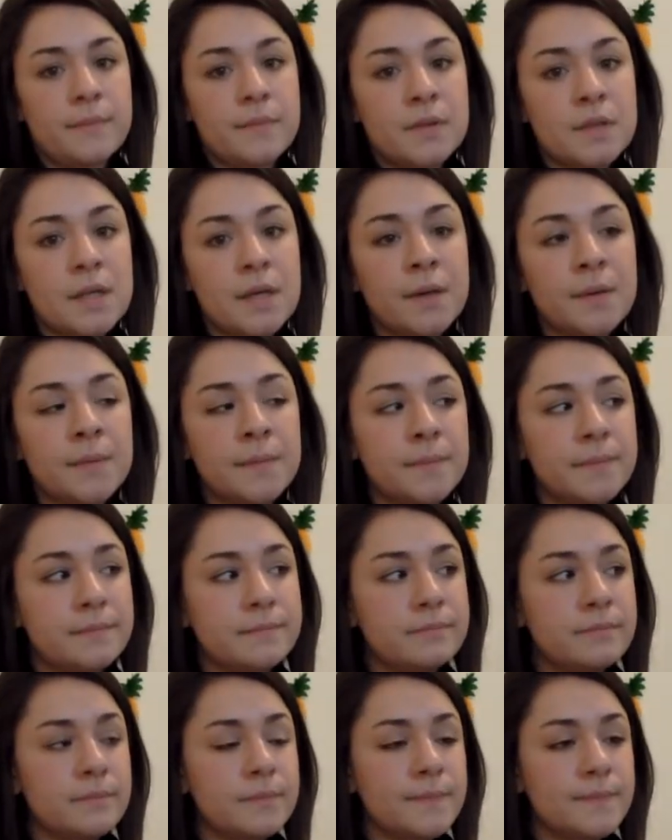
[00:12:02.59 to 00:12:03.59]
So,
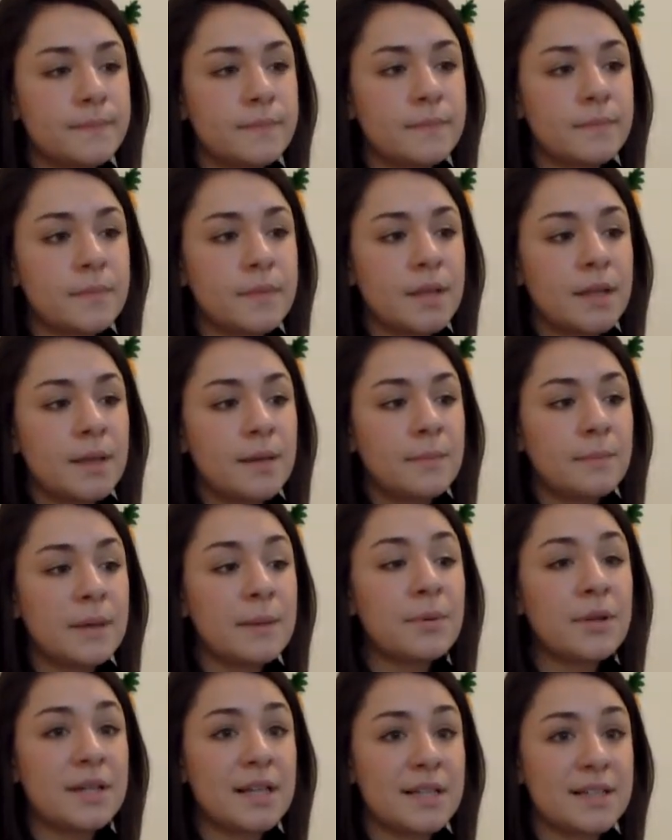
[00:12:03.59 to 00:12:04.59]

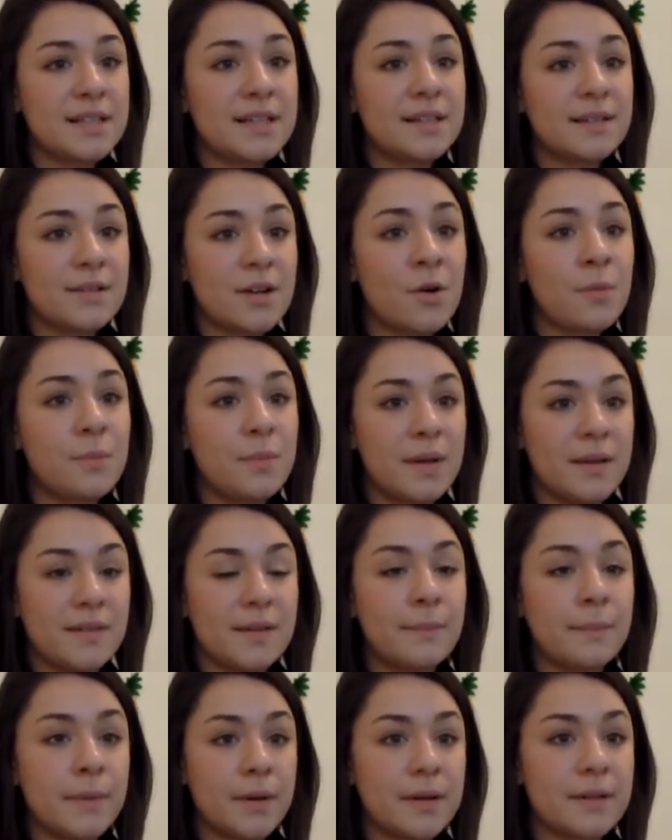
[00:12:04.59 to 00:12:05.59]
people need to open
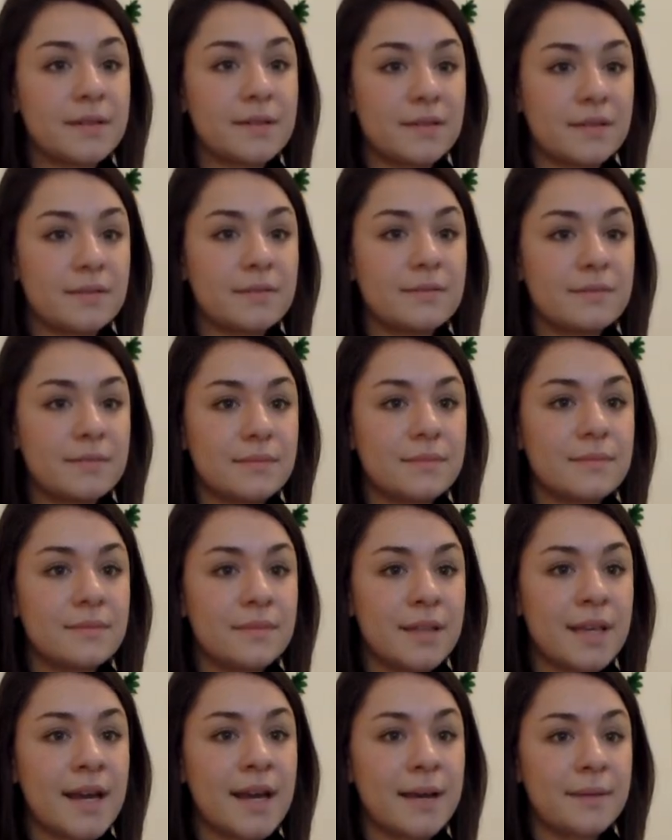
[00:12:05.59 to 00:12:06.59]
some books.
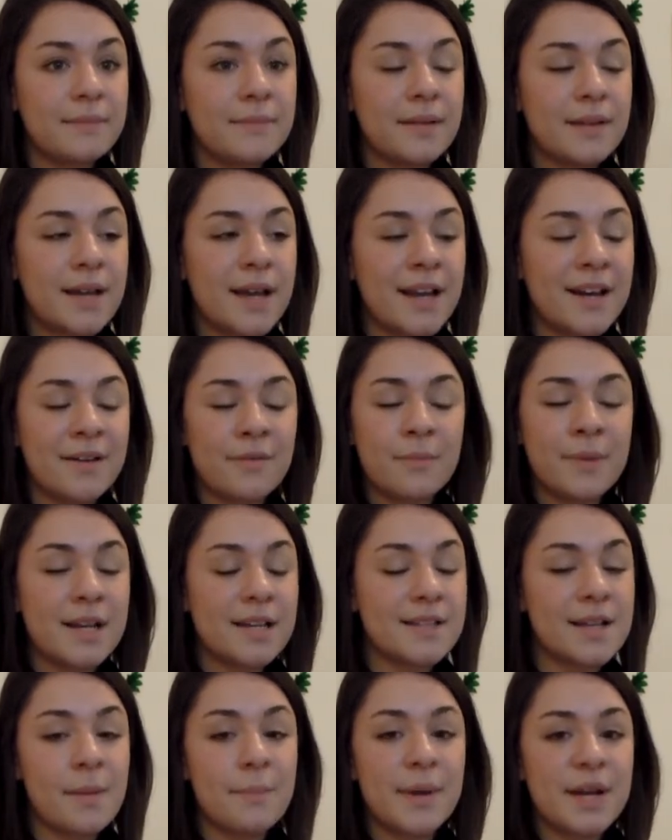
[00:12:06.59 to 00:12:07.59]
Yeah. I don't mean
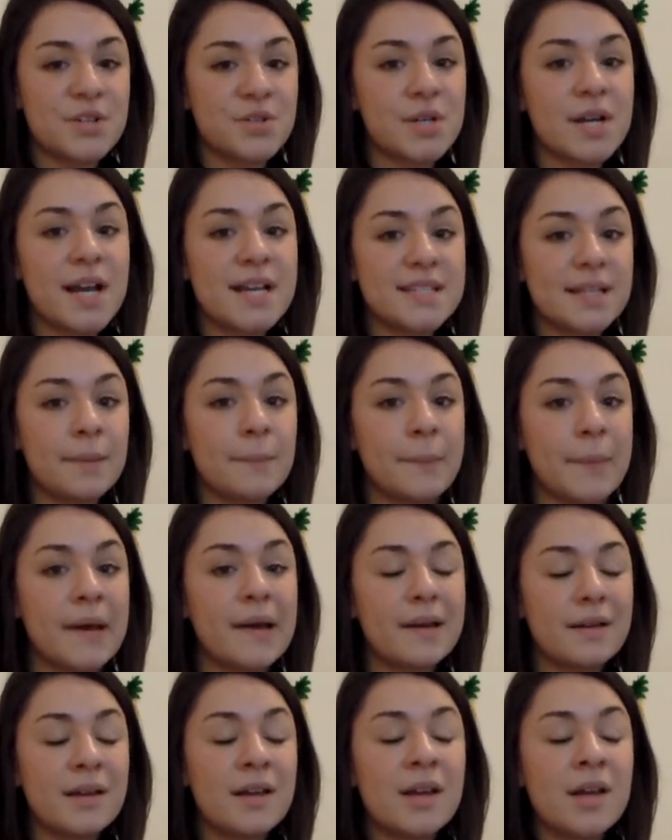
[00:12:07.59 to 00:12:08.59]
to sound patronizing,
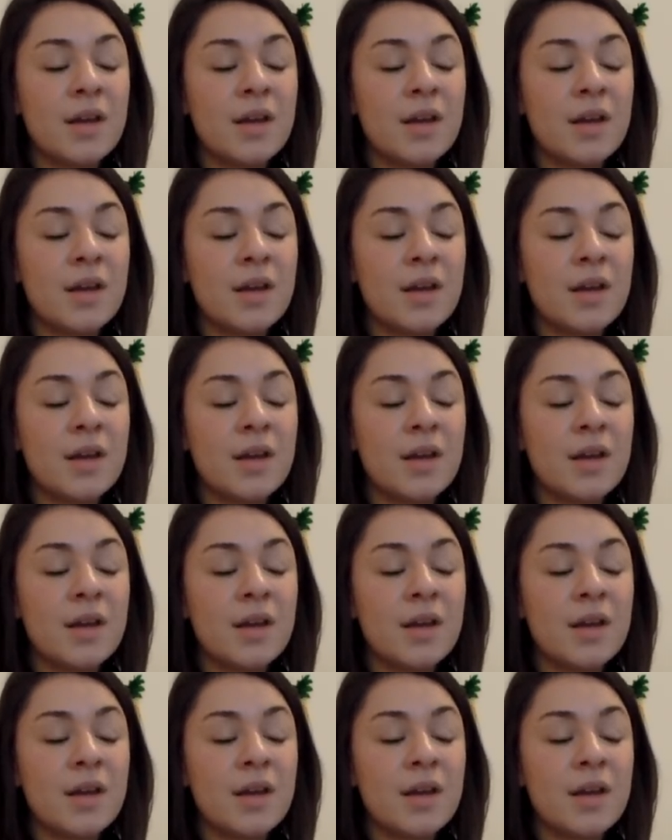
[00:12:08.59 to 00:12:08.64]
but